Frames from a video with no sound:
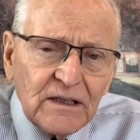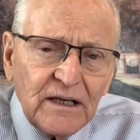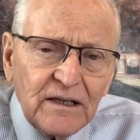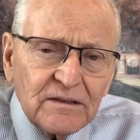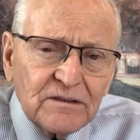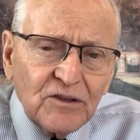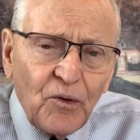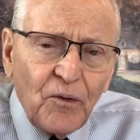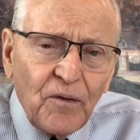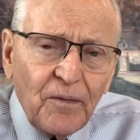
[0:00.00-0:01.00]
And
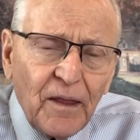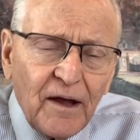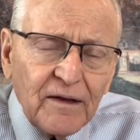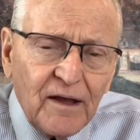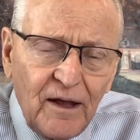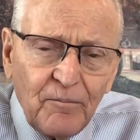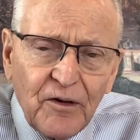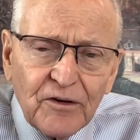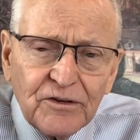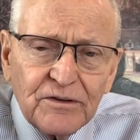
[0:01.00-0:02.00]
so I came
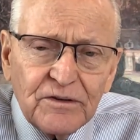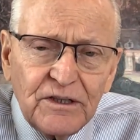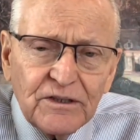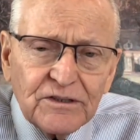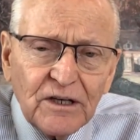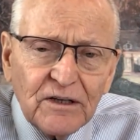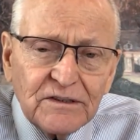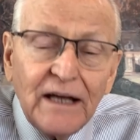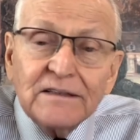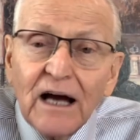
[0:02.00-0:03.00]
there to teach
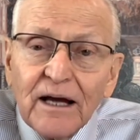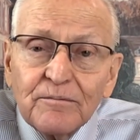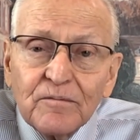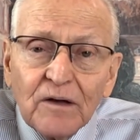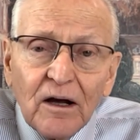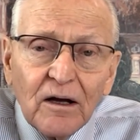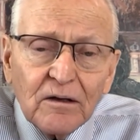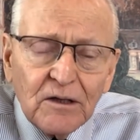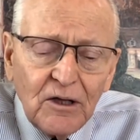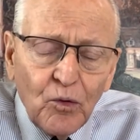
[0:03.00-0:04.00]
daytime
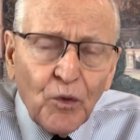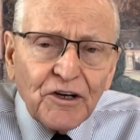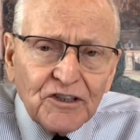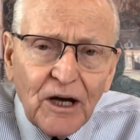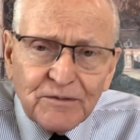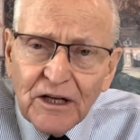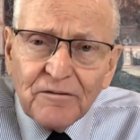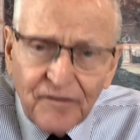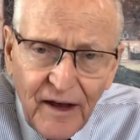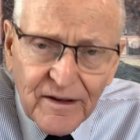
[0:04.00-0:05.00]
workshops
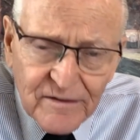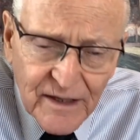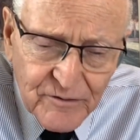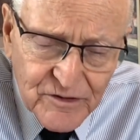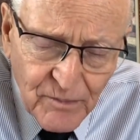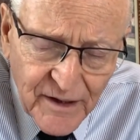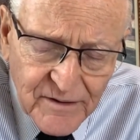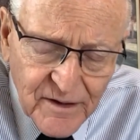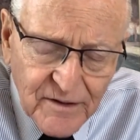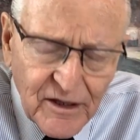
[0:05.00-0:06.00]
on faith. That was my
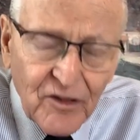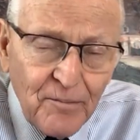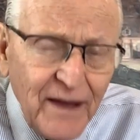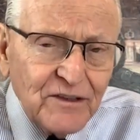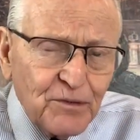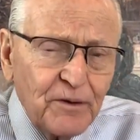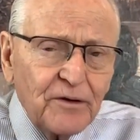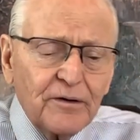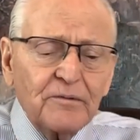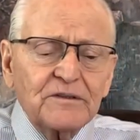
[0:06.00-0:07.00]
thing. Now, the main
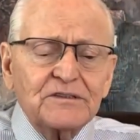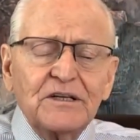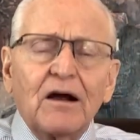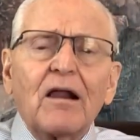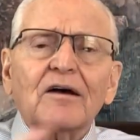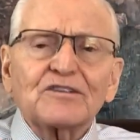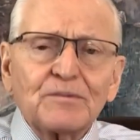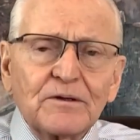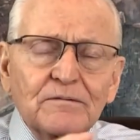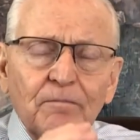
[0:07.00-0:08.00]
speaker was T.L.
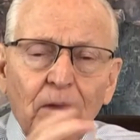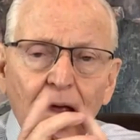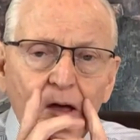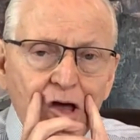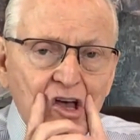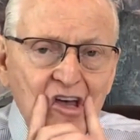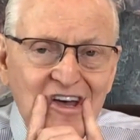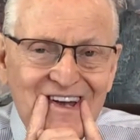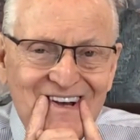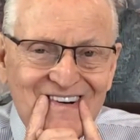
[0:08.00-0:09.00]
Osborne.
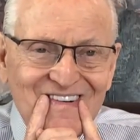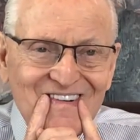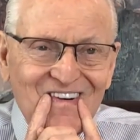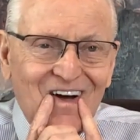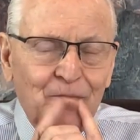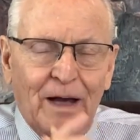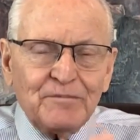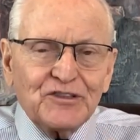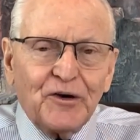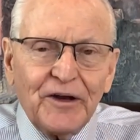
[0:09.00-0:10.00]
And now,
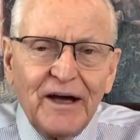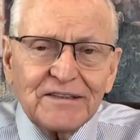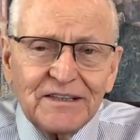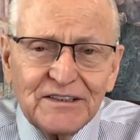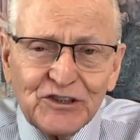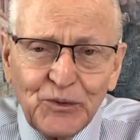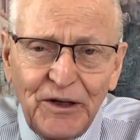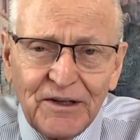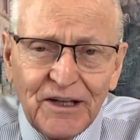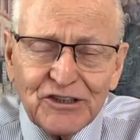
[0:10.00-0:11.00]
I'm sorry, I said
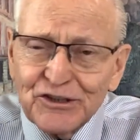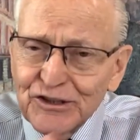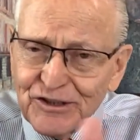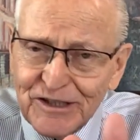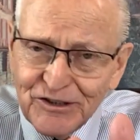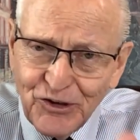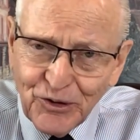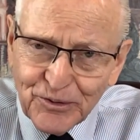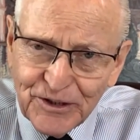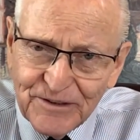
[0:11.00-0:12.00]
Sweden. I should have said
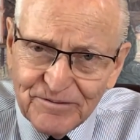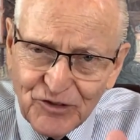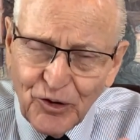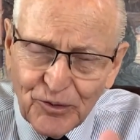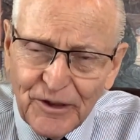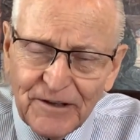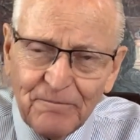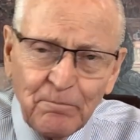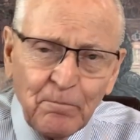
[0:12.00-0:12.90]
Norway.